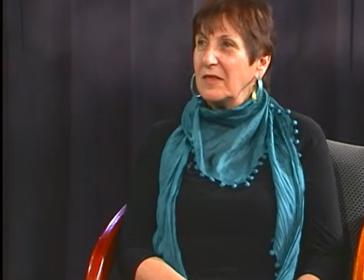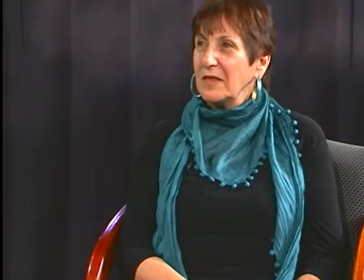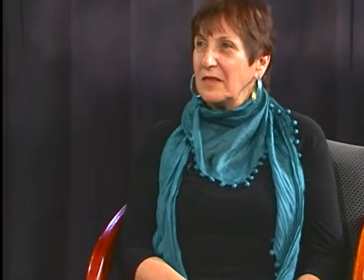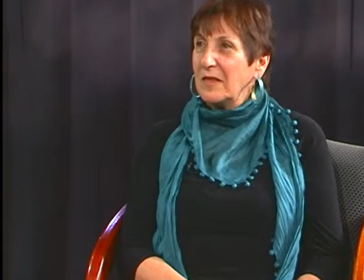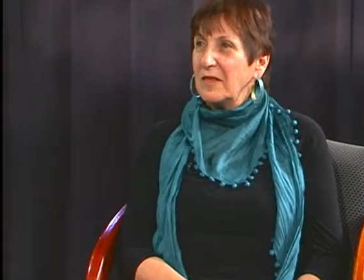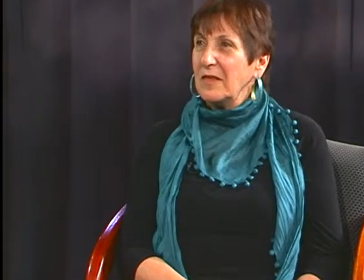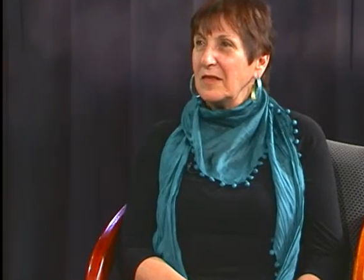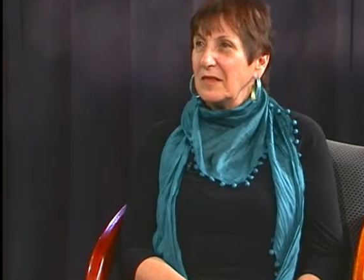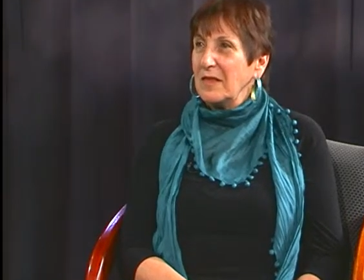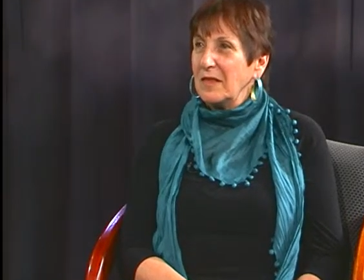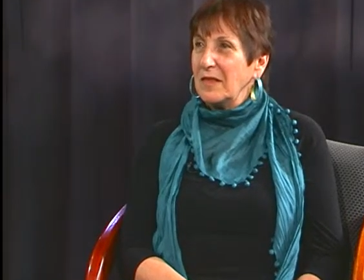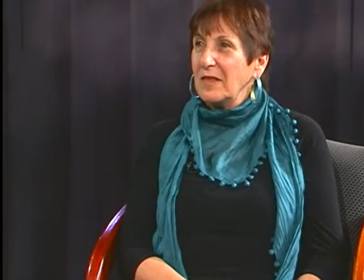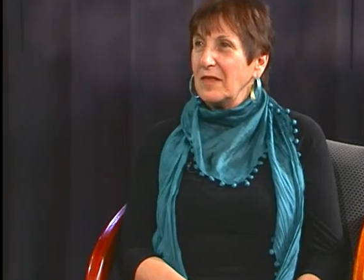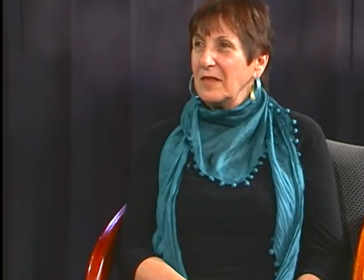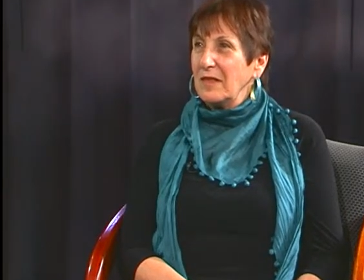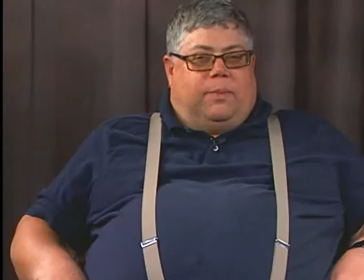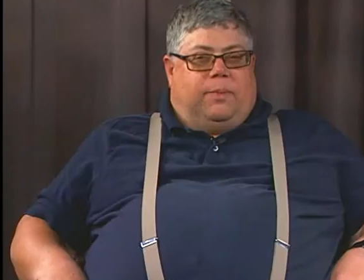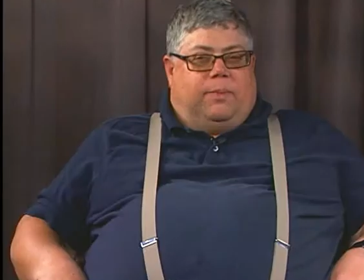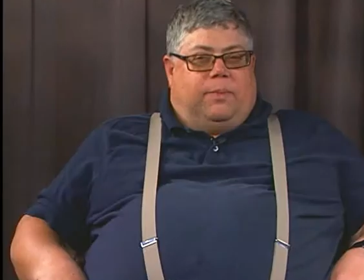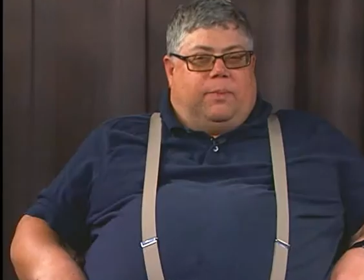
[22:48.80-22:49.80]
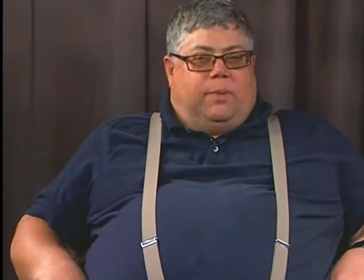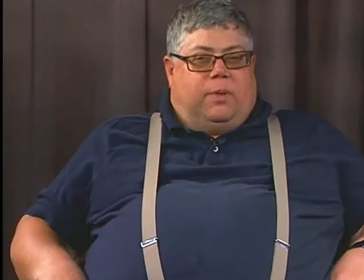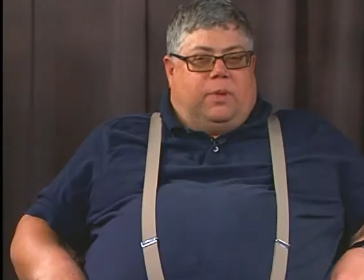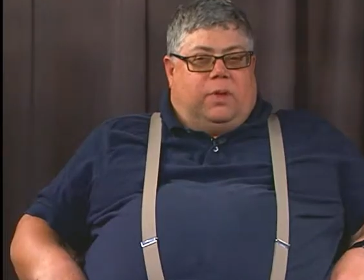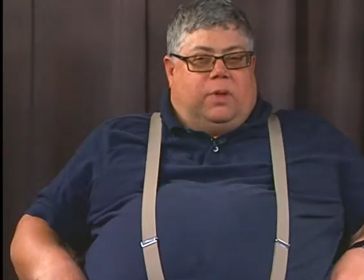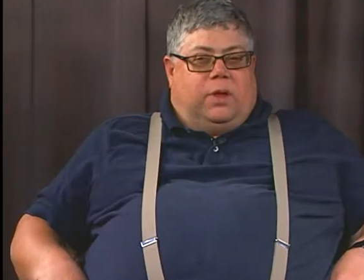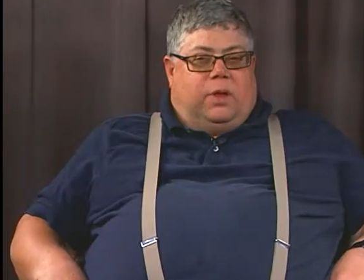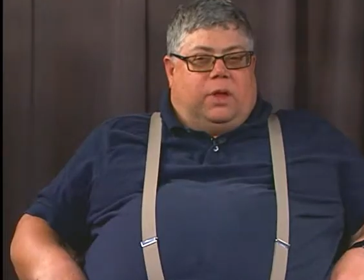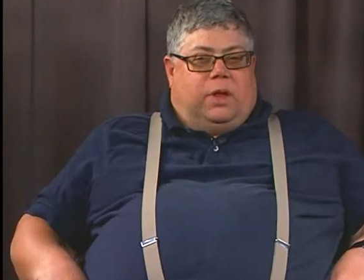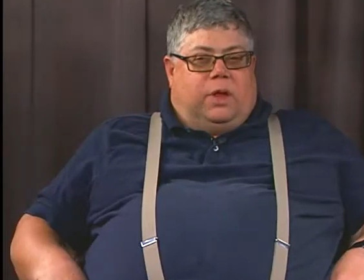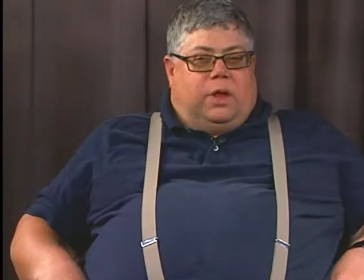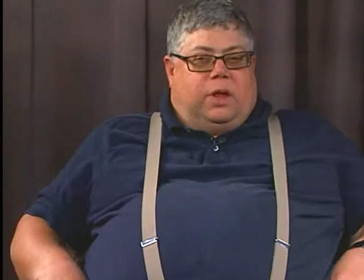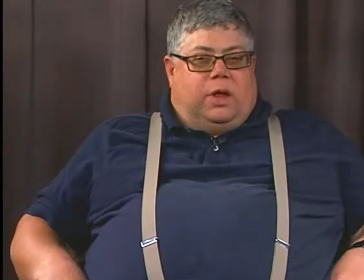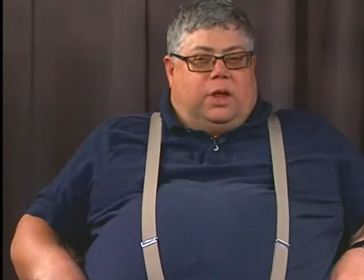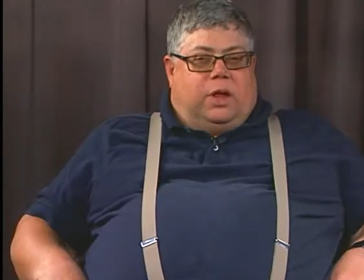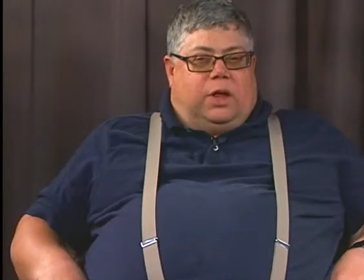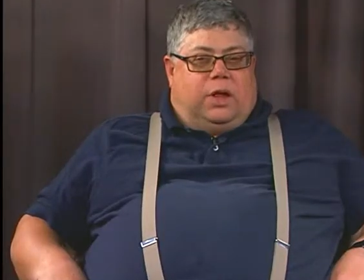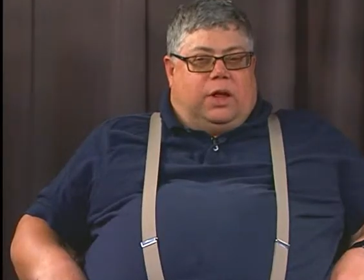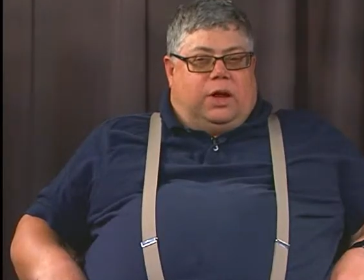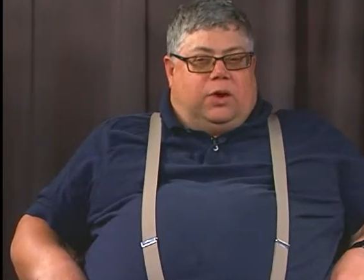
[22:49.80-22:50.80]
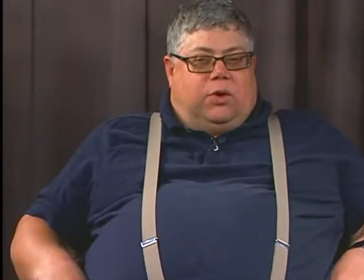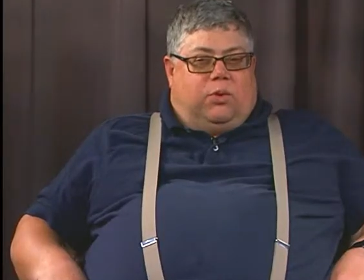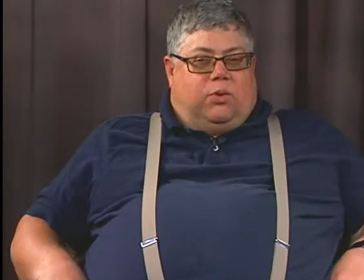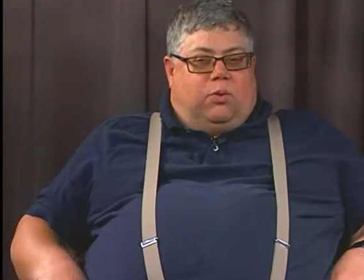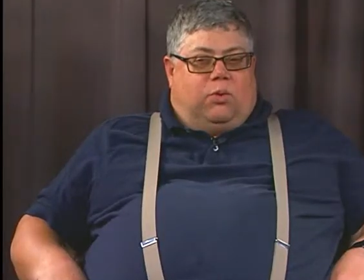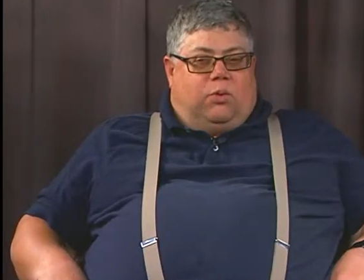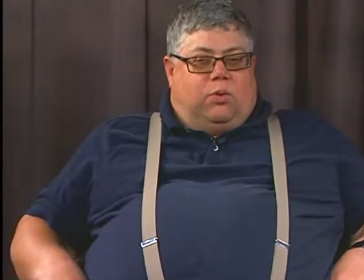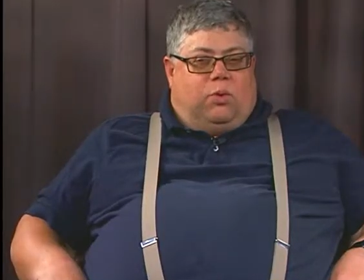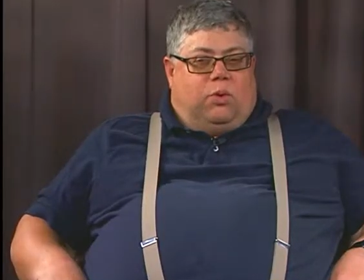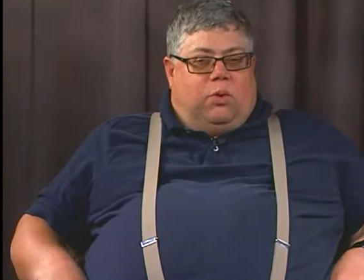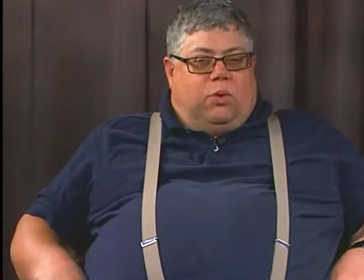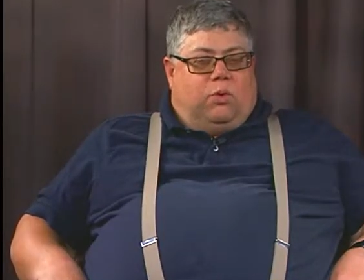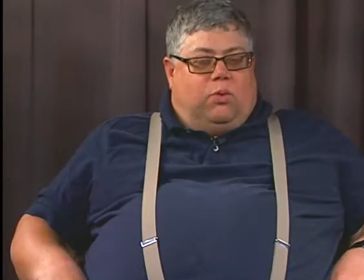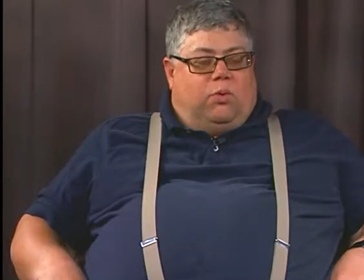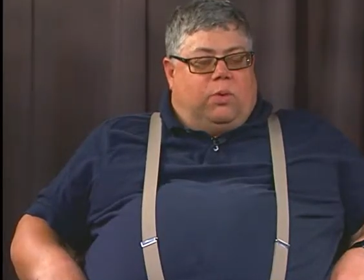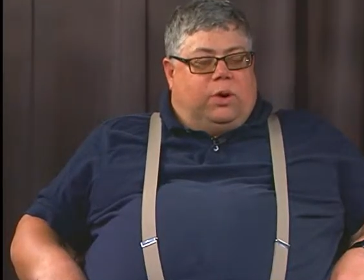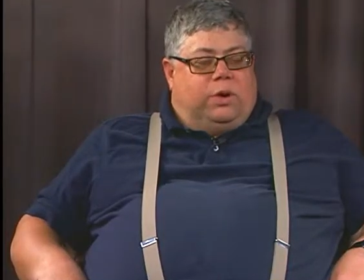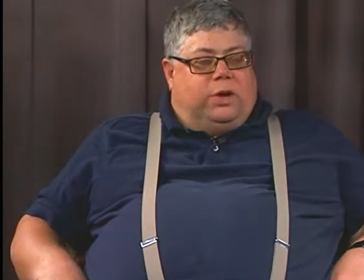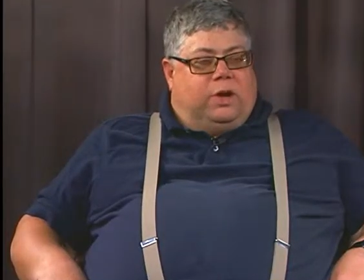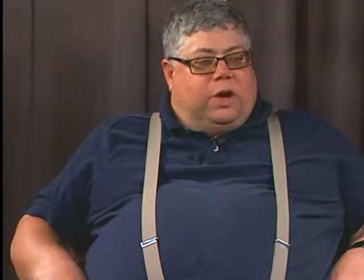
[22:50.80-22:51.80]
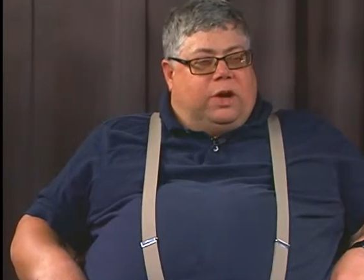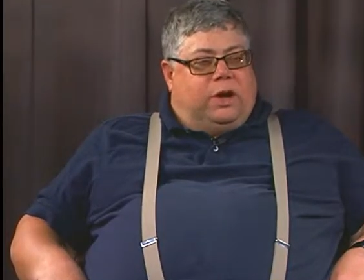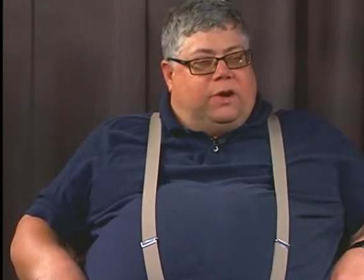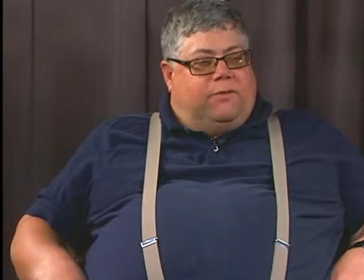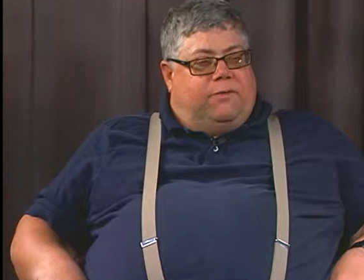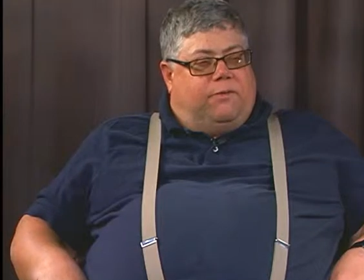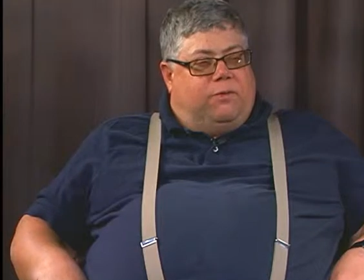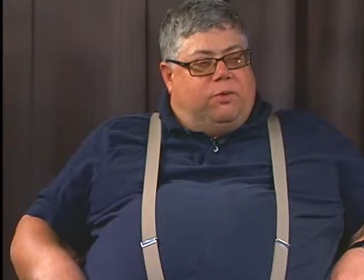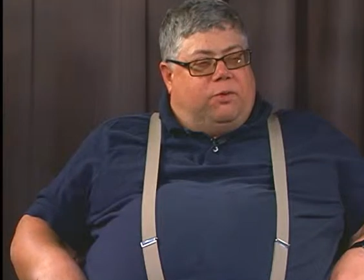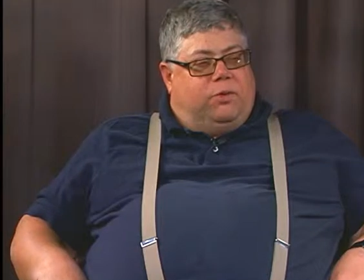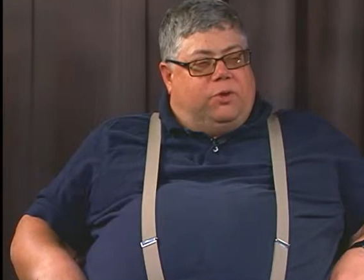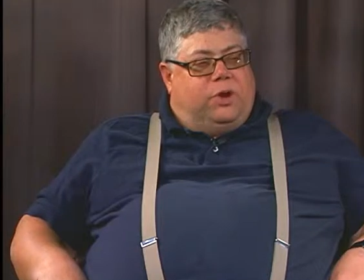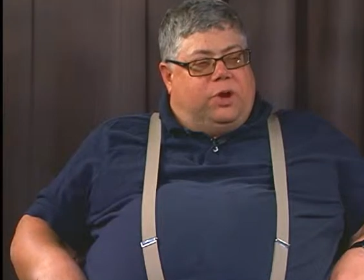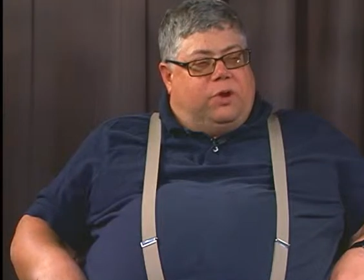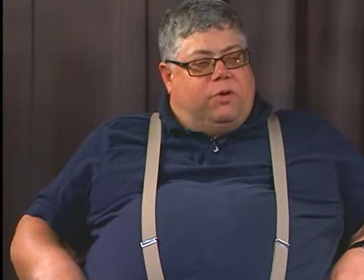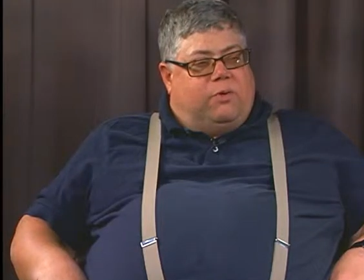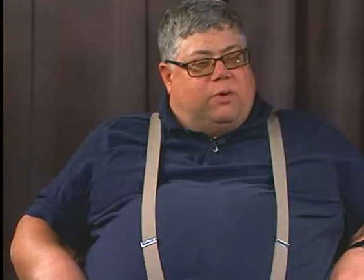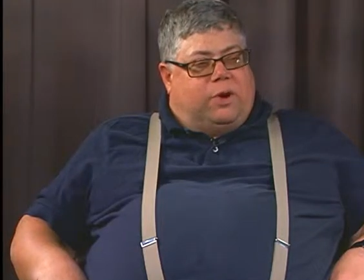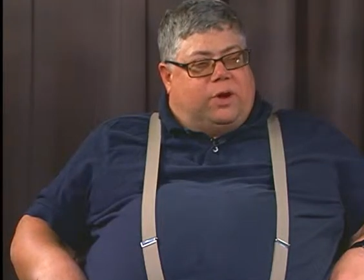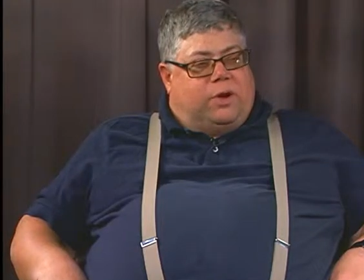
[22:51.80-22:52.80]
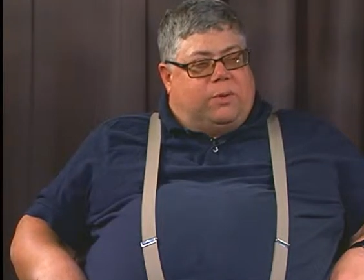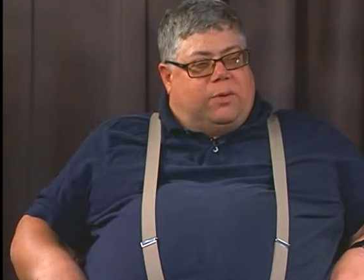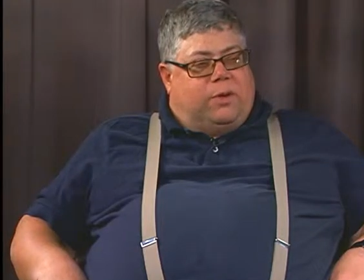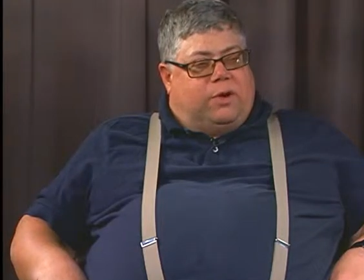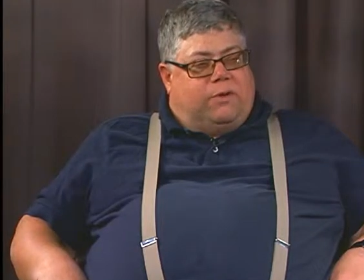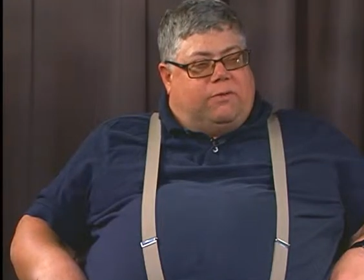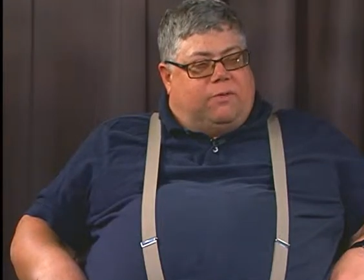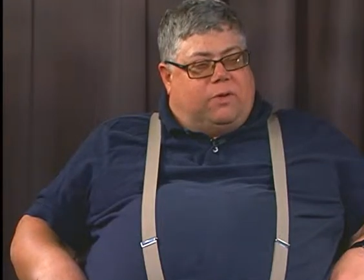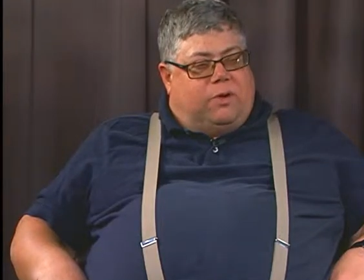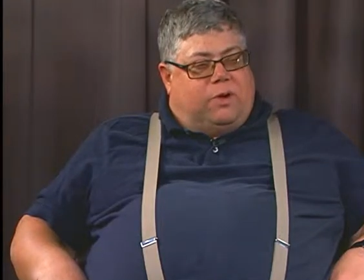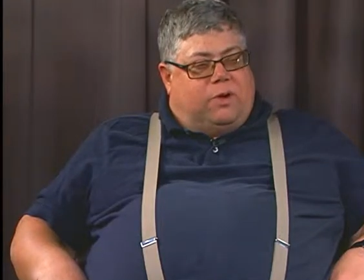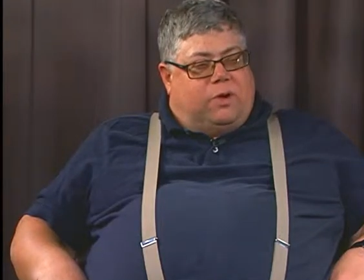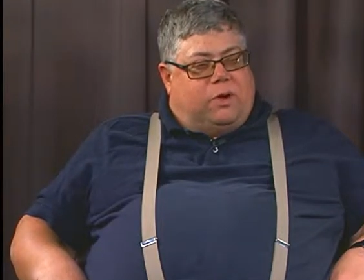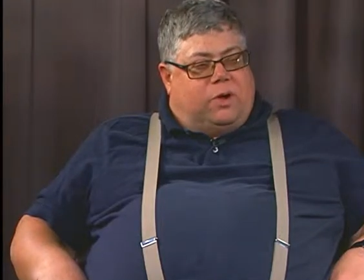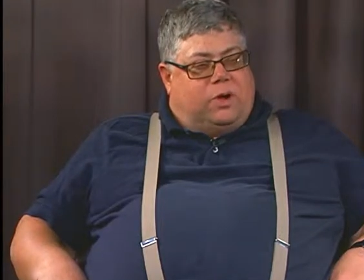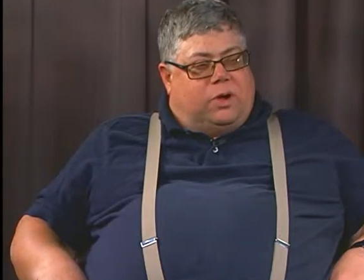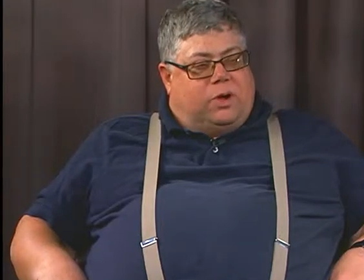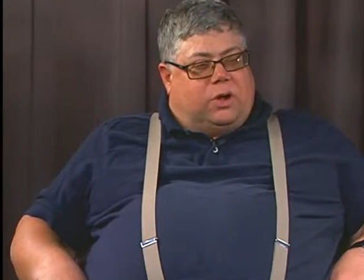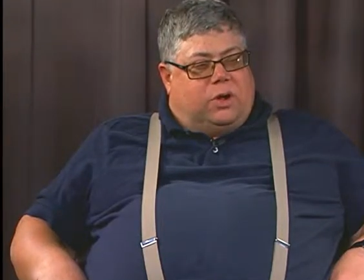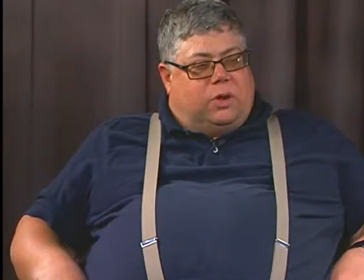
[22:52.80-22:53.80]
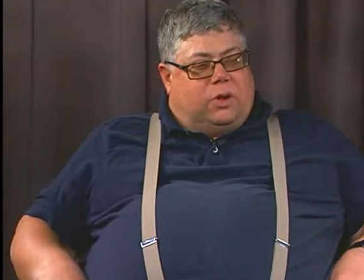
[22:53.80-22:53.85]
All right. And what kind of food do you recommend for a dog?